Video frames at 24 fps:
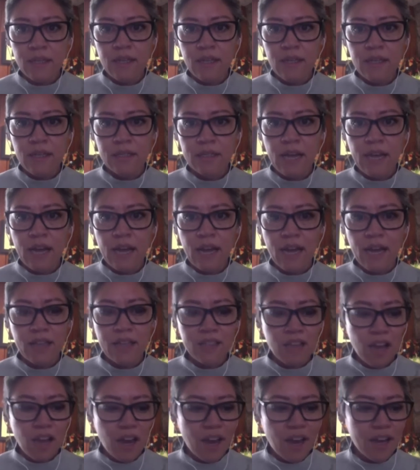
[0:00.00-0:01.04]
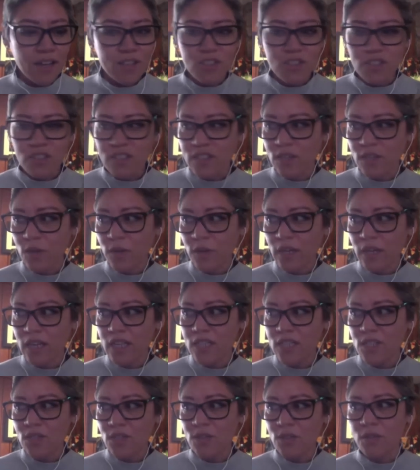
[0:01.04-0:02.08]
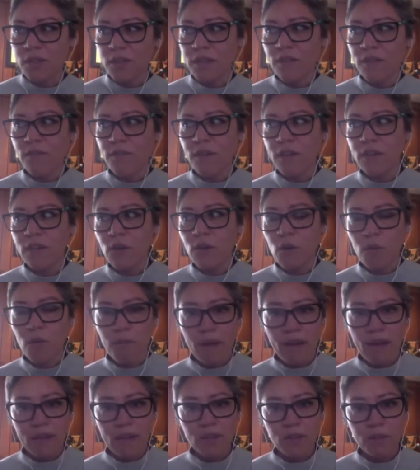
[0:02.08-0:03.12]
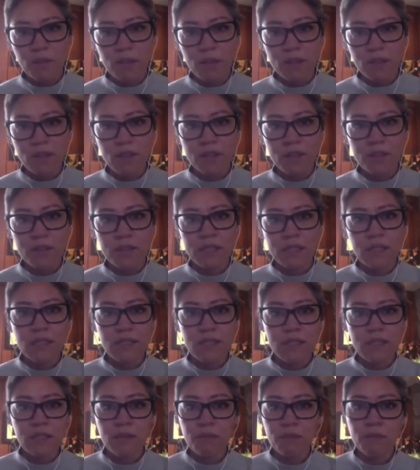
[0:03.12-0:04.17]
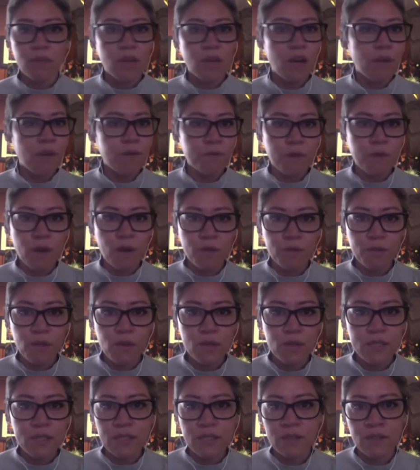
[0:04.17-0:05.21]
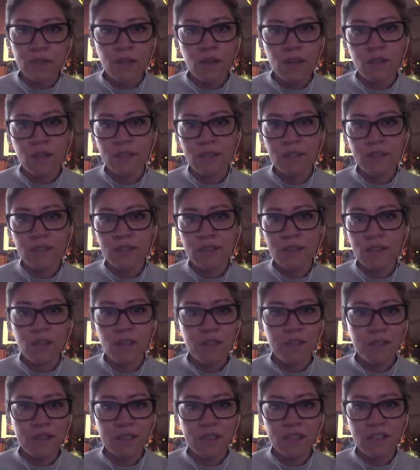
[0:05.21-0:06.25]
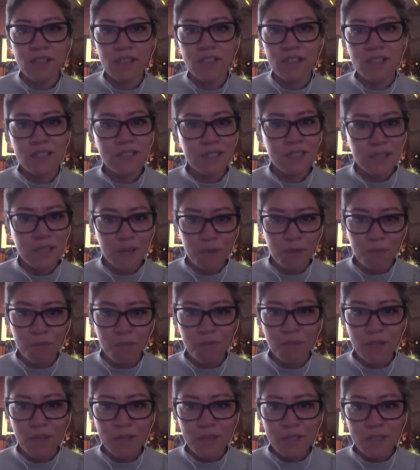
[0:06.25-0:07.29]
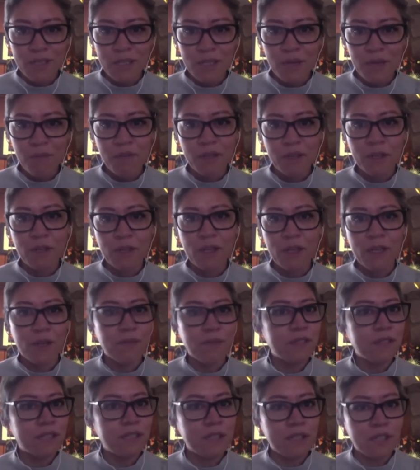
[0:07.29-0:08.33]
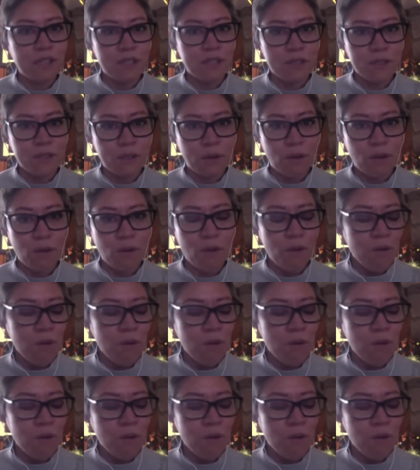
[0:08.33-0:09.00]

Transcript: That I just, okay, so if I go back to my country, it's of course that nothing is the same when I left 10 years ago.